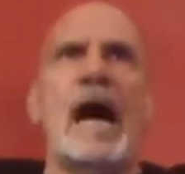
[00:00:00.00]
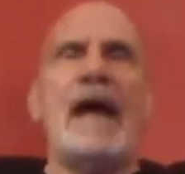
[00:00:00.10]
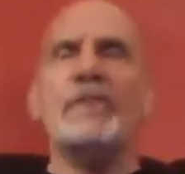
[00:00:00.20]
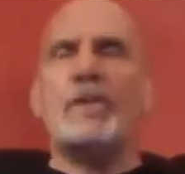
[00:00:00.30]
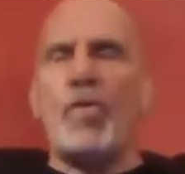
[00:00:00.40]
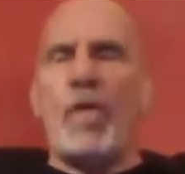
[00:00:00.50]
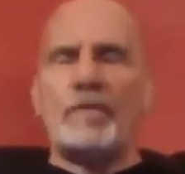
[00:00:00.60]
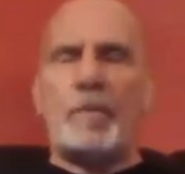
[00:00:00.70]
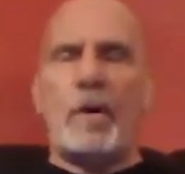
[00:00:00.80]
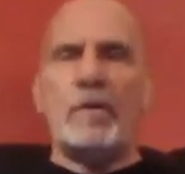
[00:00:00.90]
Ivan
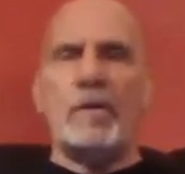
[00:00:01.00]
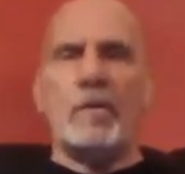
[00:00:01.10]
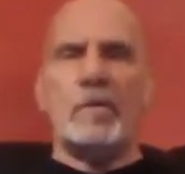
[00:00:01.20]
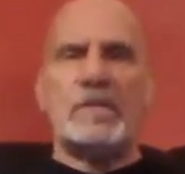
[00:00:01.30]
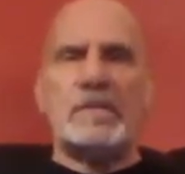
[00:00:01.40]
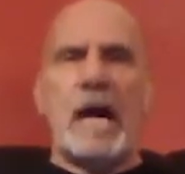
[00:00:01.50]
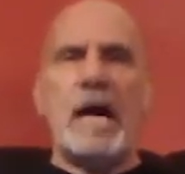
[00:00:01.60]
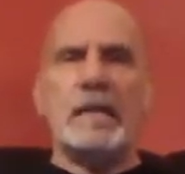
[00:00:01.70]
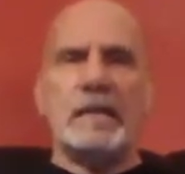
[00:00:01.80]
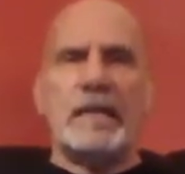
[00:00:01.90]
Koloff's partner was
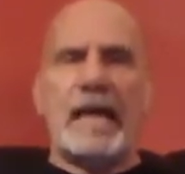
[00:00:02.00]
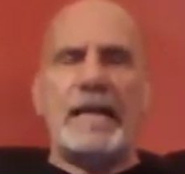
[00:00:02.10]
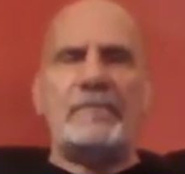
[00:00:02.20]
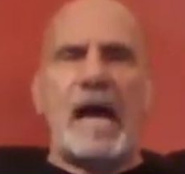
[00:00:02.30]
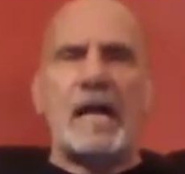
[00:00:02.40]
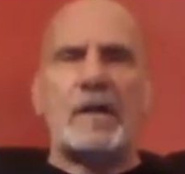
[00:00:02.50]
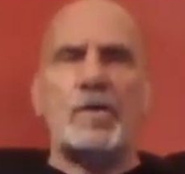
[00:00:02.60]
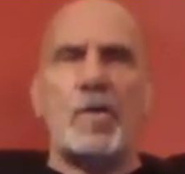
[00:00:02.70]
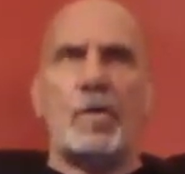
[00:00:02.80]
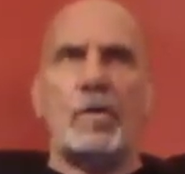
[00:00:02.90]
a guy named Don
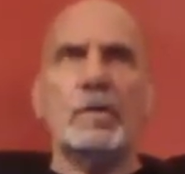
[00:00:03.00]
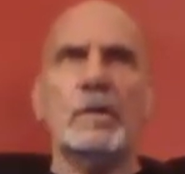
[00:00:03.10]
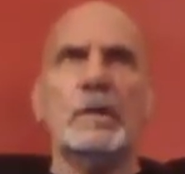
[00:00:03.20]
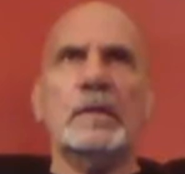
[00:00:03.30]
Kernodle.